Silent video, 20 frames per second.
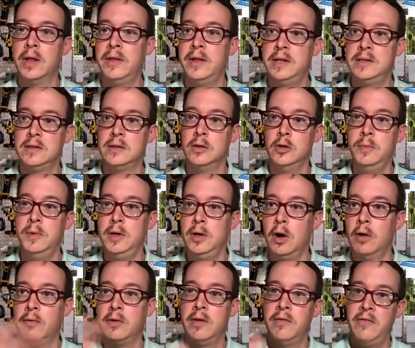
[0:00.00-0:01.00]
that's looming
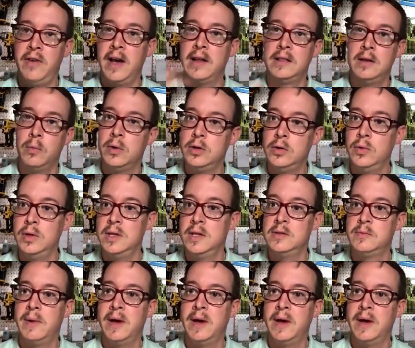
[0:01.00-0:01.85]
over the fact that we're doing this by